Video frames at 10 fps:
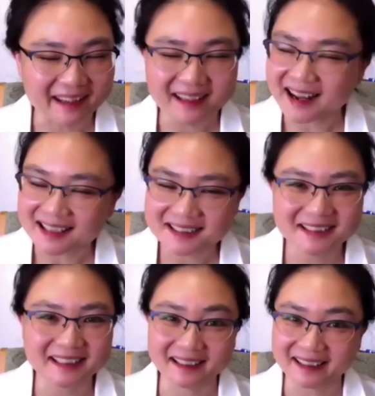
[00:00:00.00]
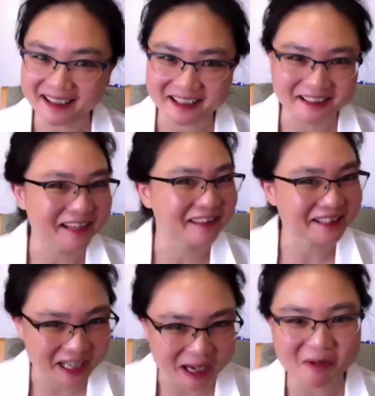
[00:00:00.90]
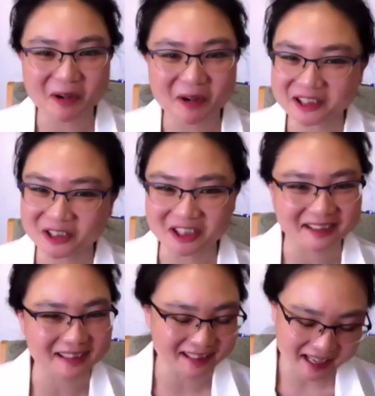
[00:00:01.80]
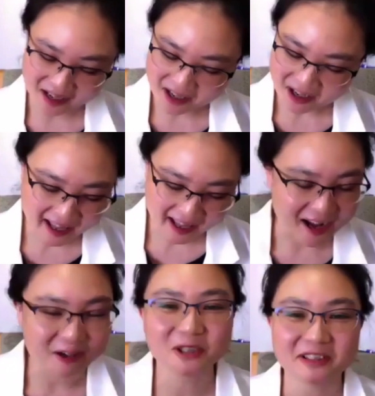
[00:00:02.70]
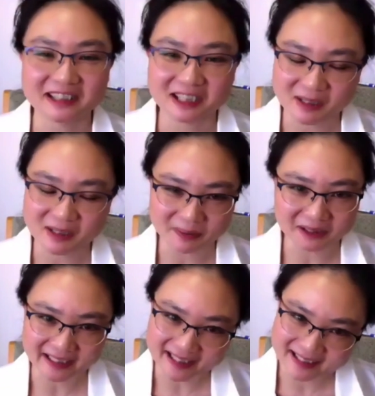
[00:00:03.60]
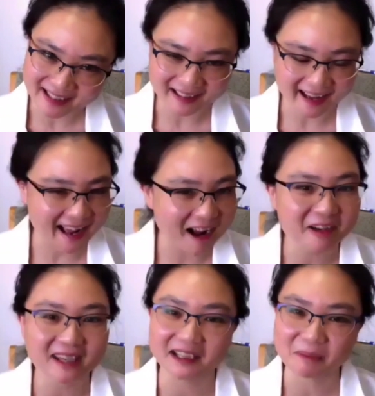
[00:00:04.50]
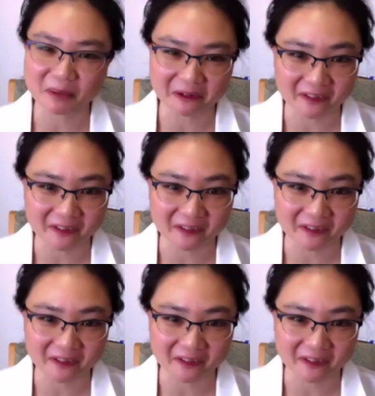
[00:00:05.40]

They ask, again, the same questions How transmissible is it? How can I